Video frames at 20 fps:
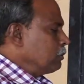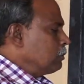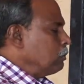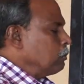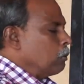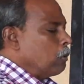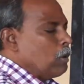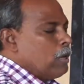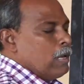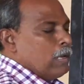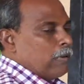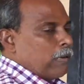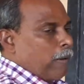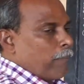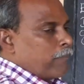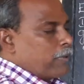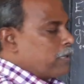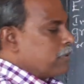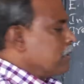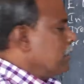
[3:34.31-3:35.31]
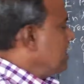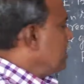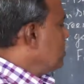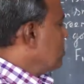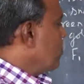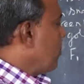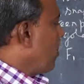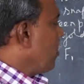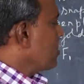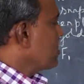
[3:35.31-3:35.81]
2 capital C
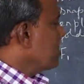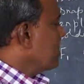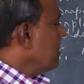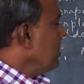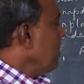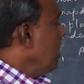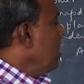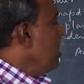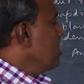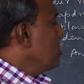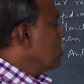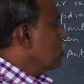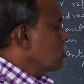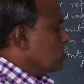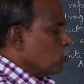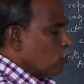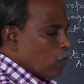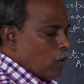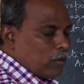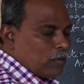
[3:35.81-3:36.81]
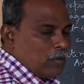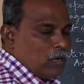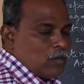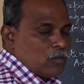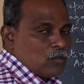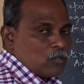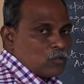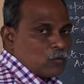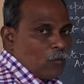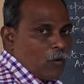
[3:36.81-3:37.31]
small c is to 1
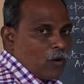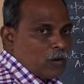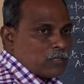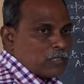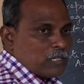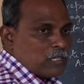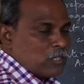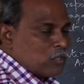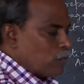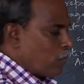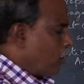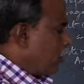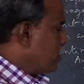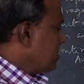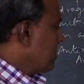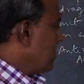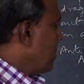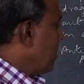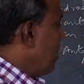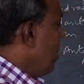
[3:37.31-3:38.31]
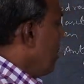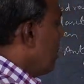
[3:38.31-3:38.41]
small c.